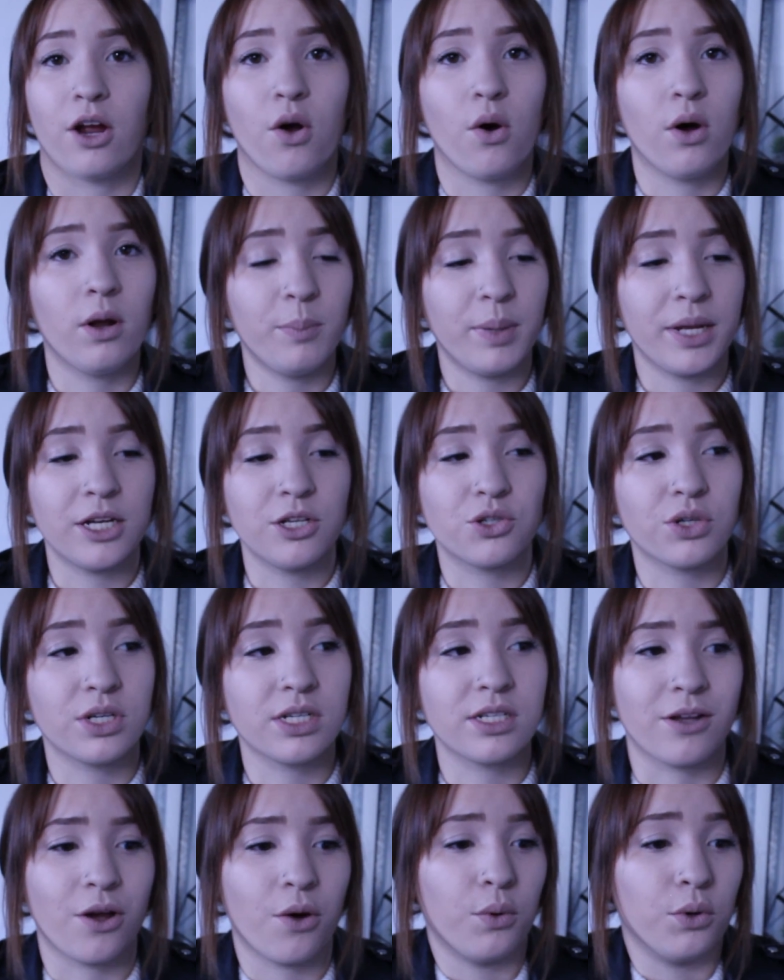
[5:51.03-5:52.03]
Go on
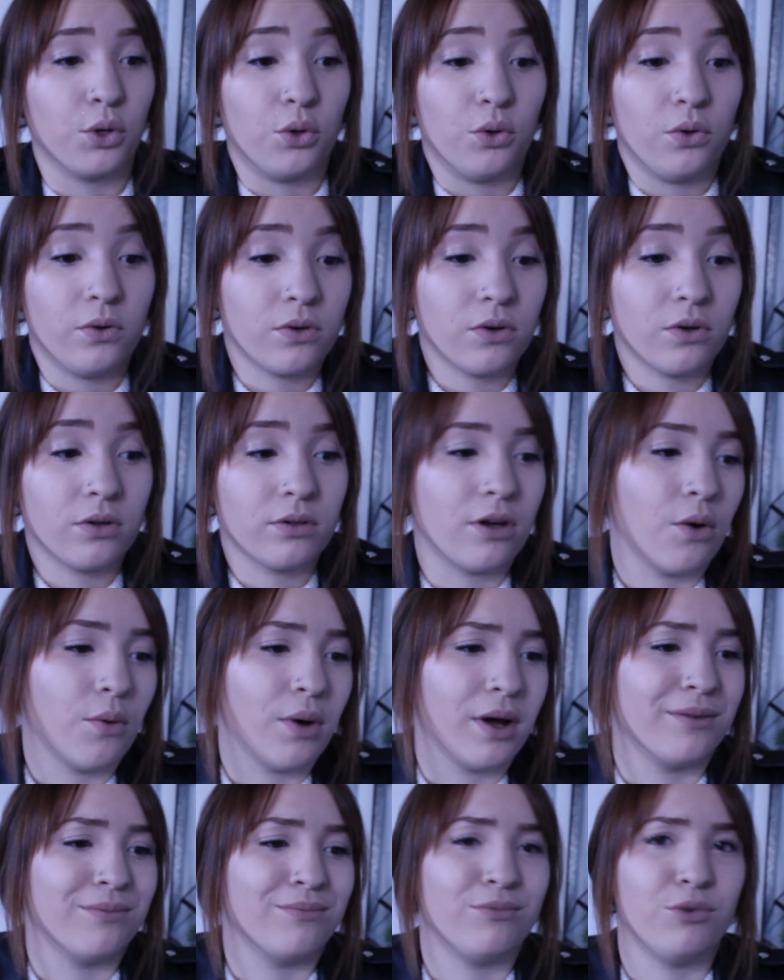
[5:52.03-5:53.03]
Pinterest, go on Google, go
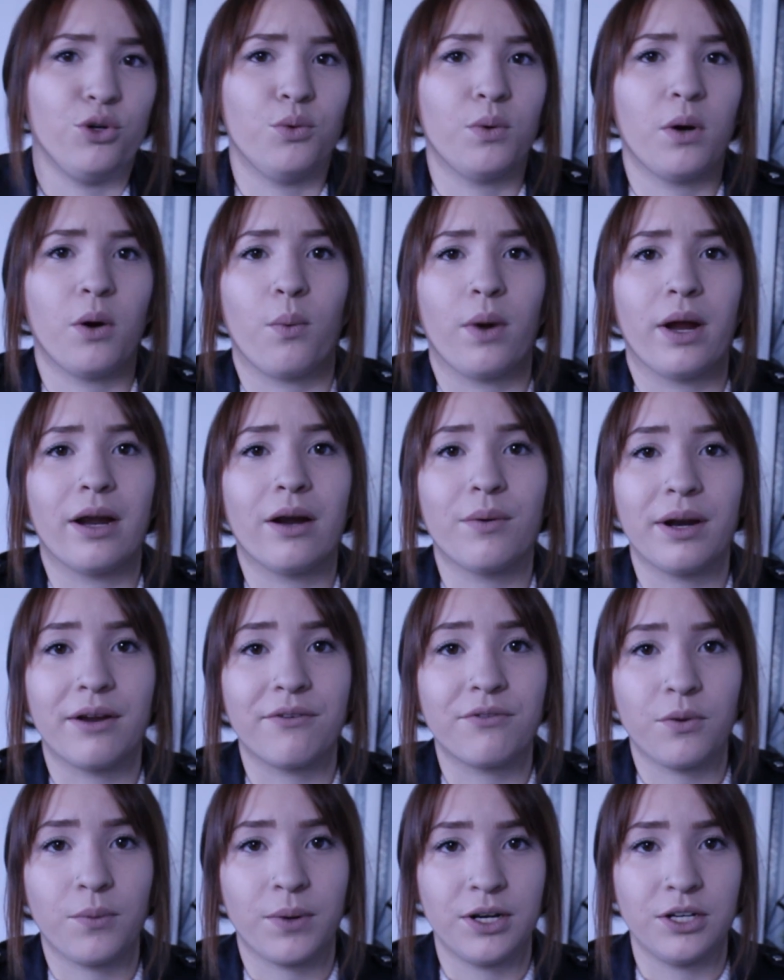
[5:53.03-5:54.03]
on Who What Wear,
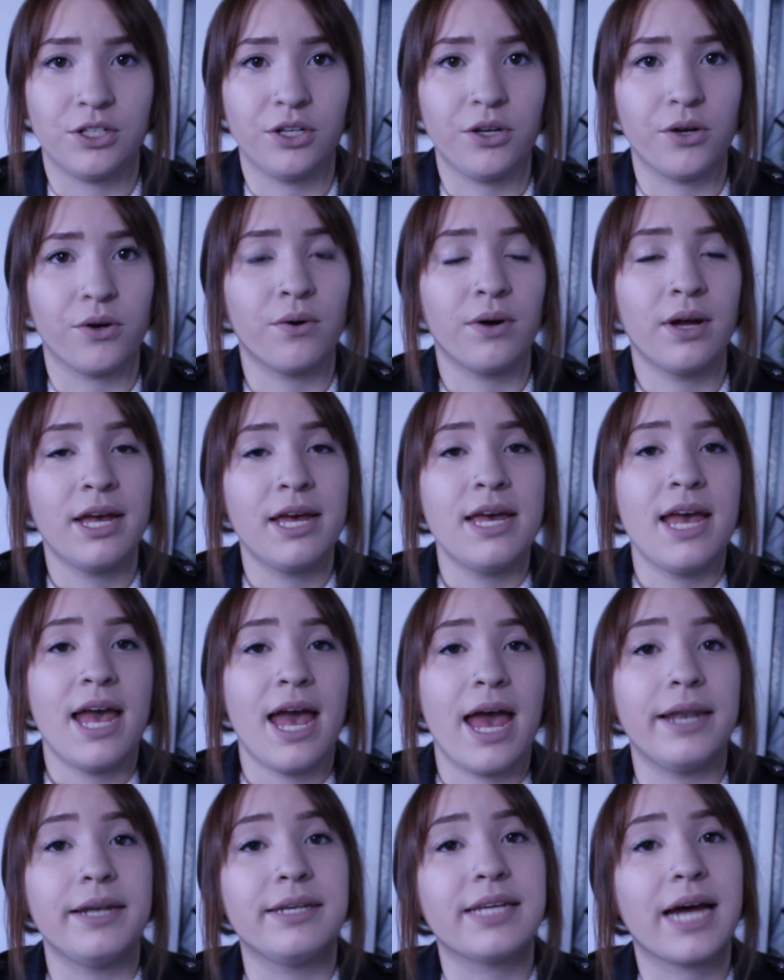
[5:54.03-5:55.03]
whatever you want to do,
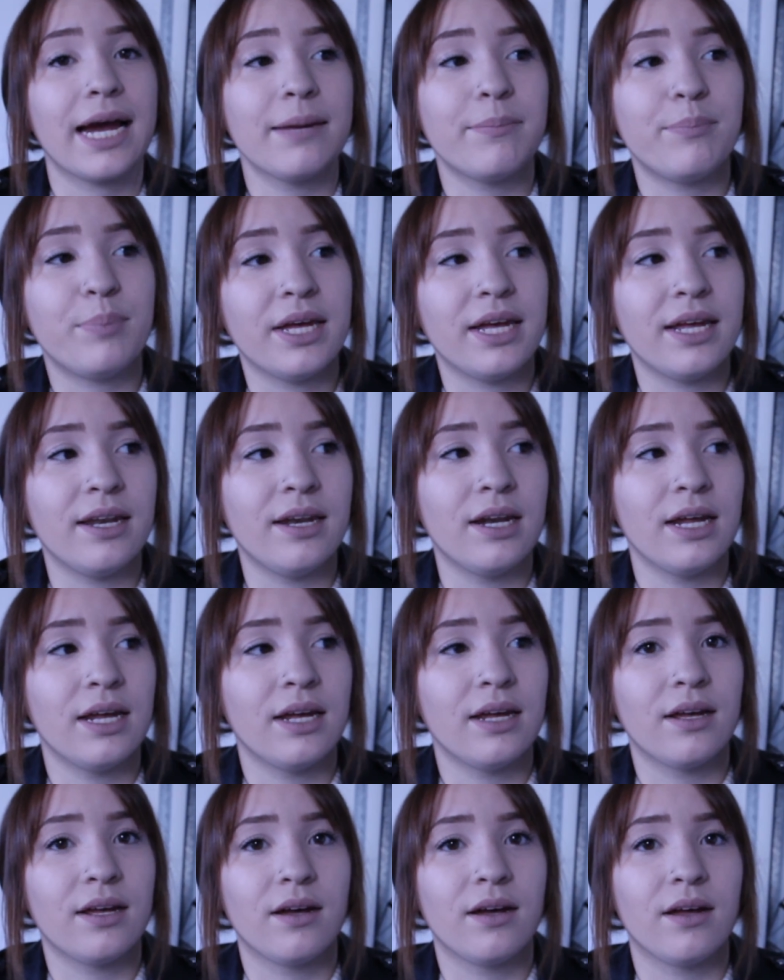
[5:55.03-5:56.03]
and type in
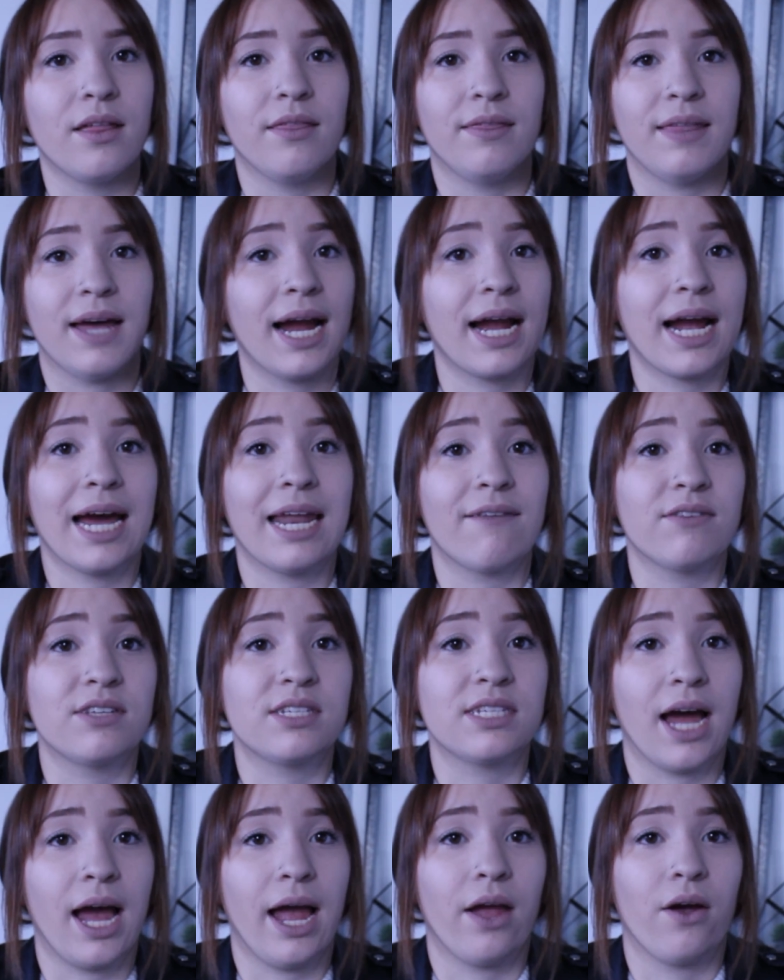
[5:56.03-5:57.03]
that kind of
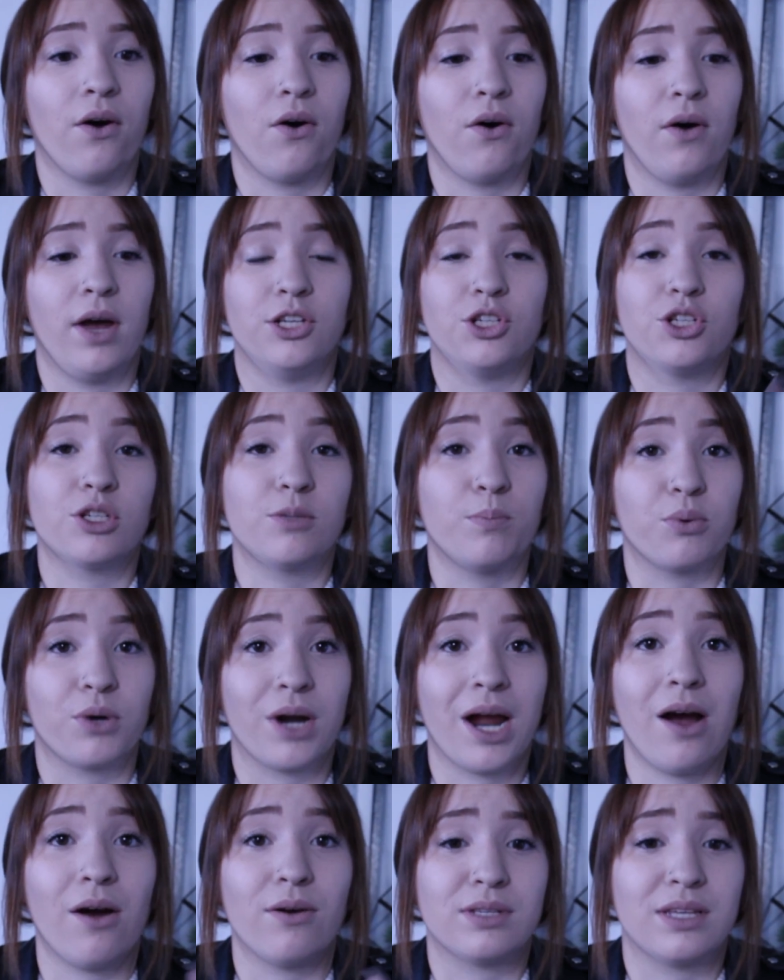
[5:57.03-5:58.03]
style and just
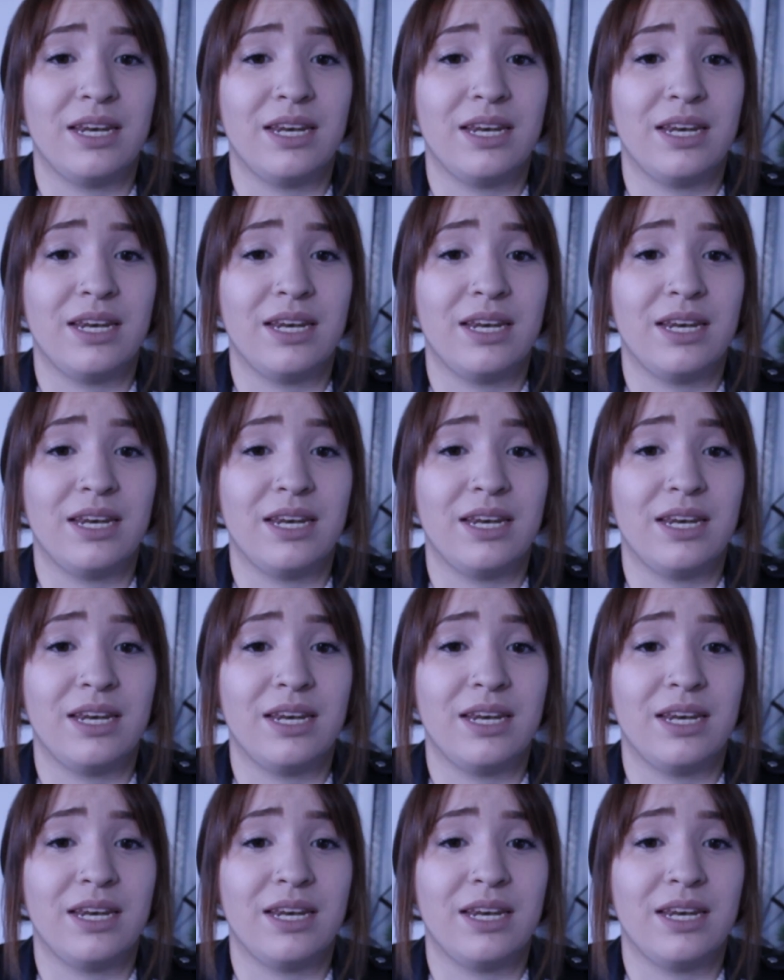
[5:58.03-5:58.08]
browse.